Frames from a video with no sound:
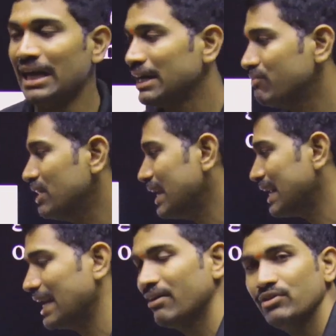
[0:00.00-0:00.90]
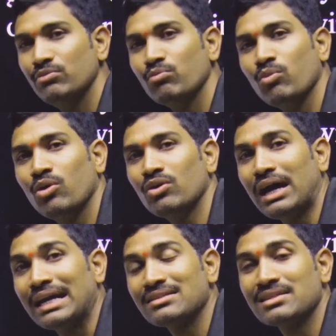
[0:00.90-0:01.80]
If they are having more
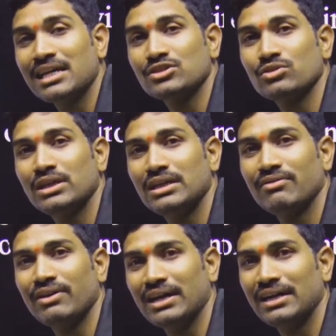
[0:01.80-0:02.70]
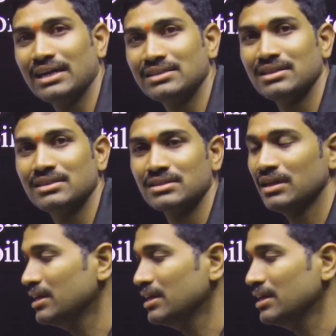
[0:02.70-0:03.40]
unsaturated fatty acids,